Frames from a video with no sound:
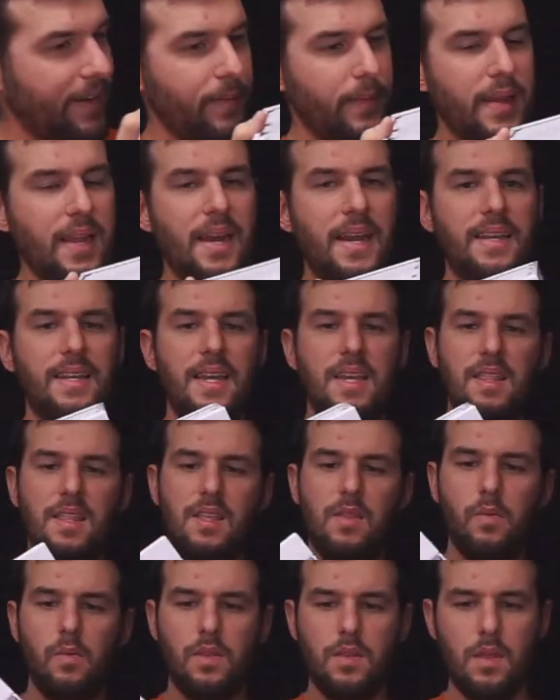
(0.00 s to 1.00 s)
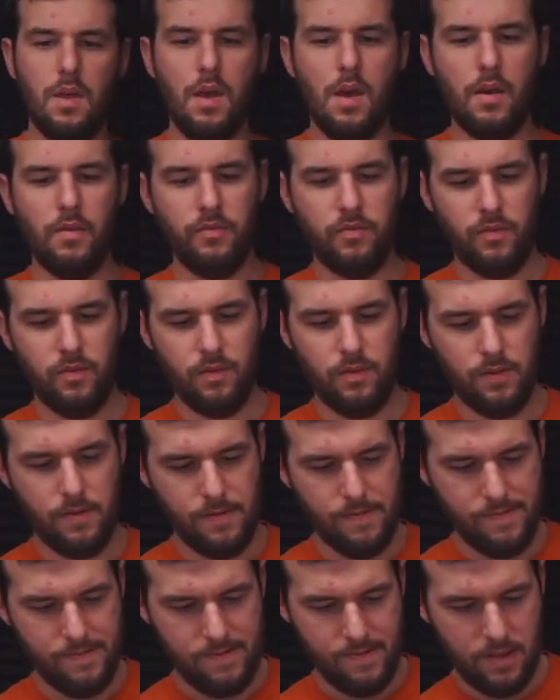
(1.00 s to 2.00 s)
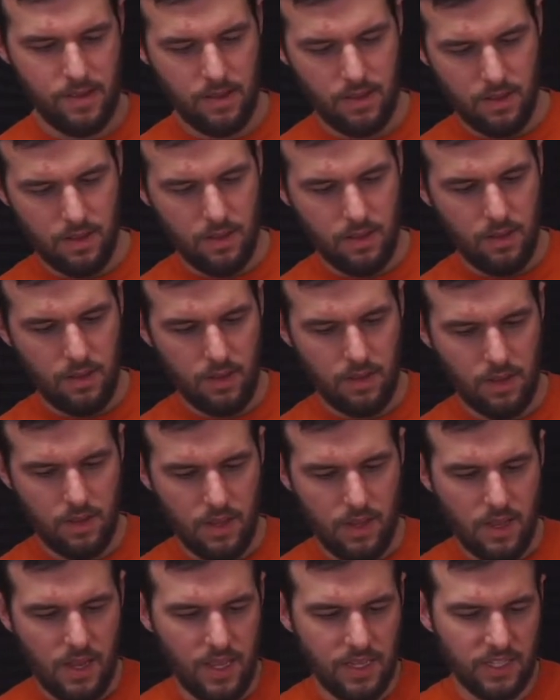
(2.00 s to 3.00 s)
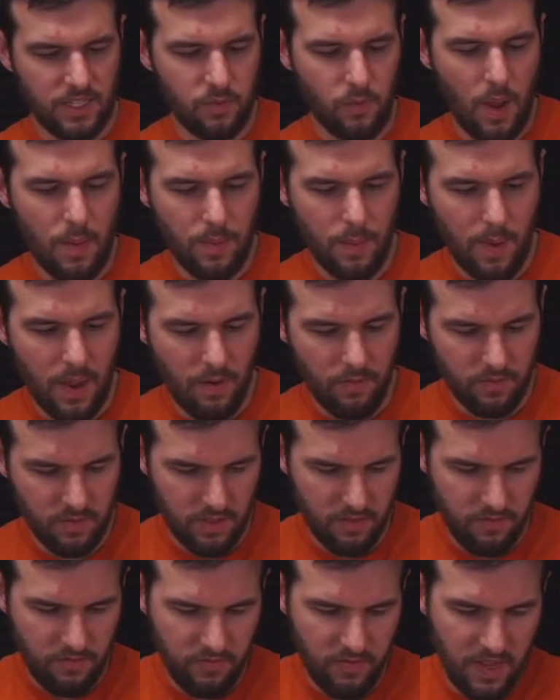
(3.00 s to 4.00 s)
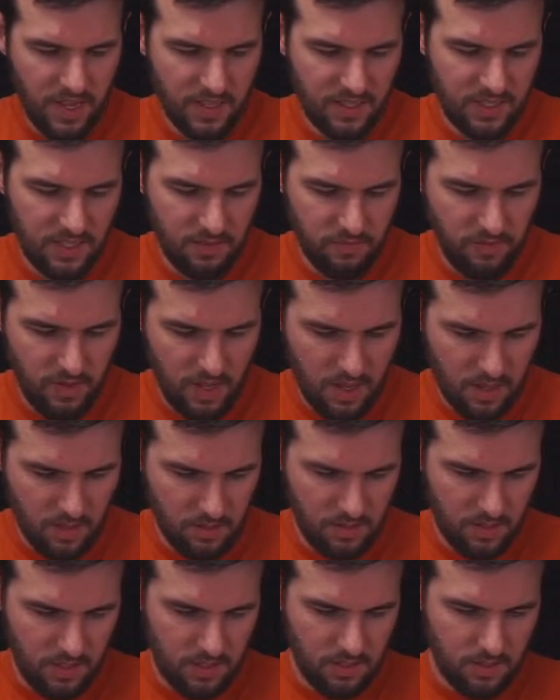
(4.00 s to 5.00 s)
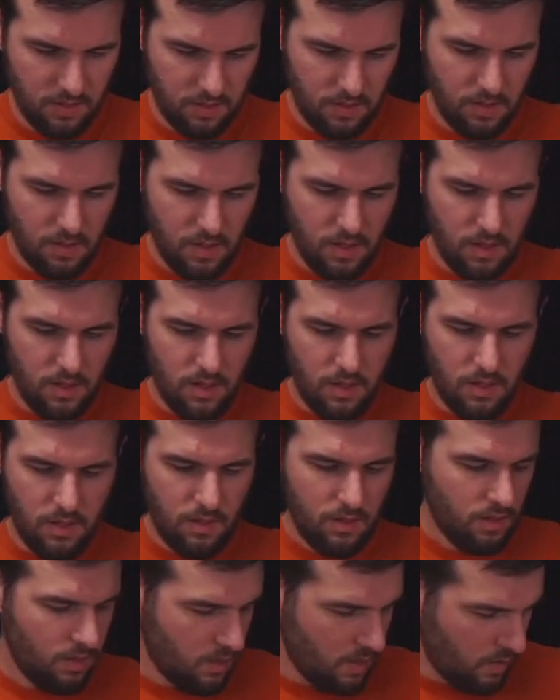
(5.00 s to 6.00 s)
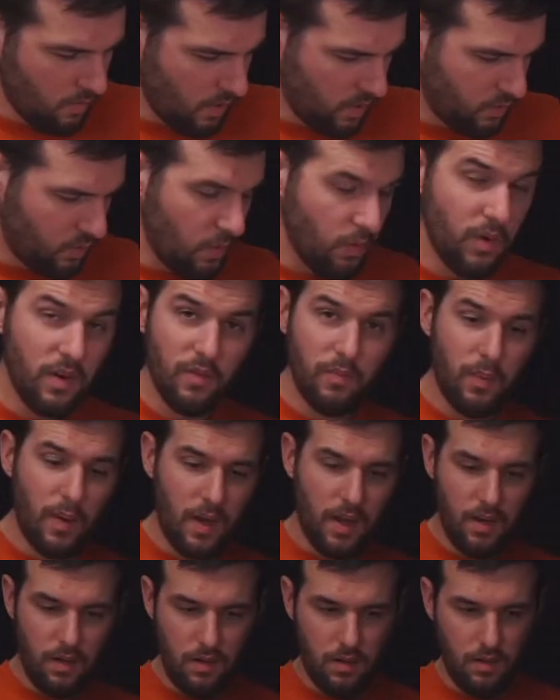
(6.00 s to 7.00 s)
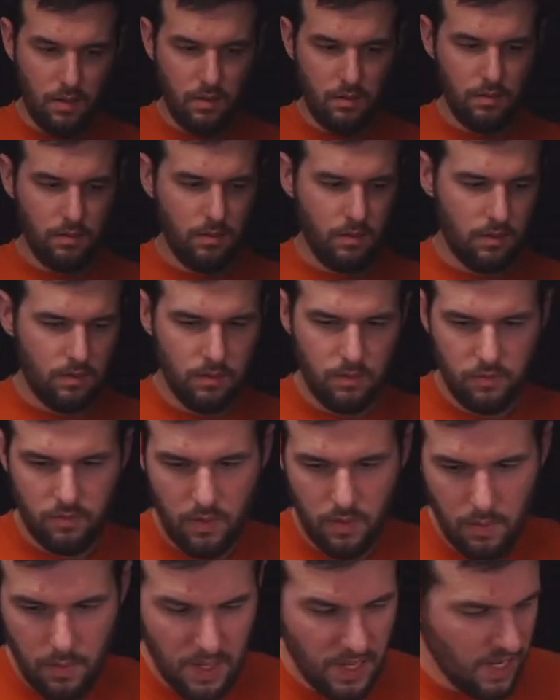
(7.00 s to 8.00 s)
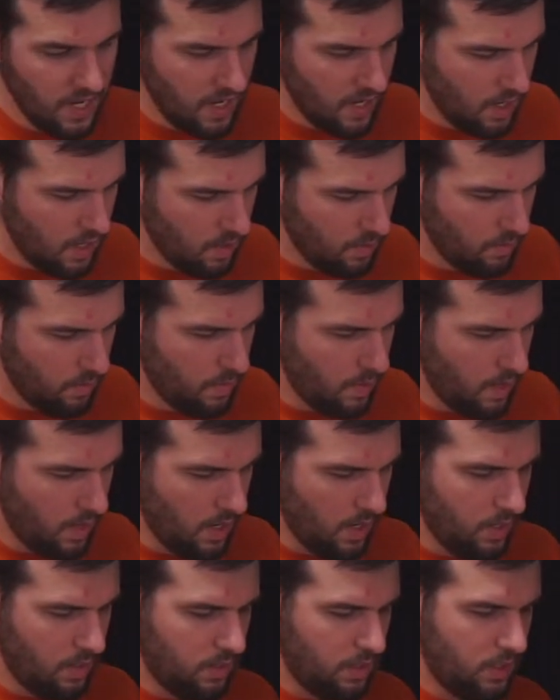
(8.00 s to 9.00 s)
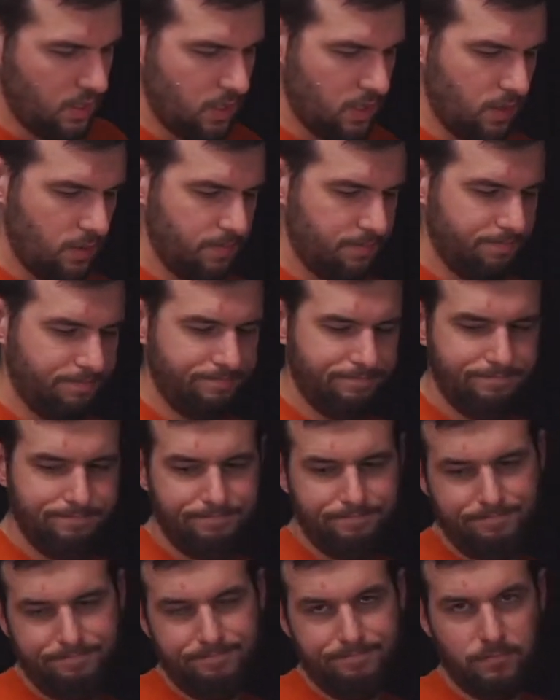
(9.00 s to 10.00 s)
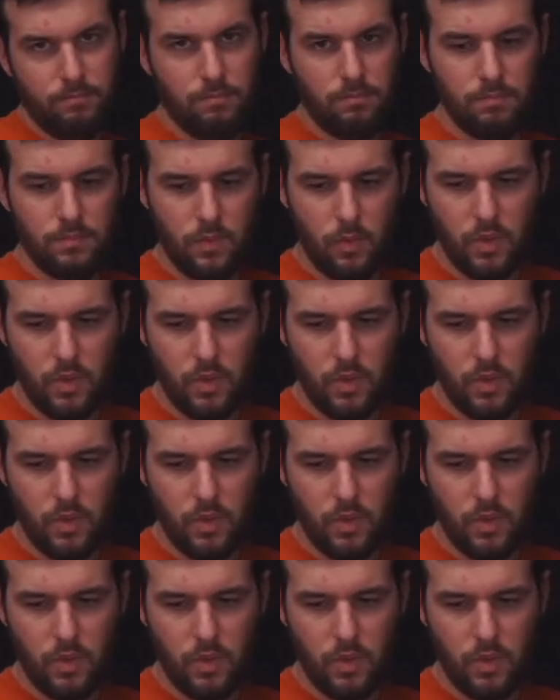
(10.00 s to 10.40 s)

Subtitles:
we got to take these ones off and swap them out for the fancy fans, which we would have bought from the beginning, but it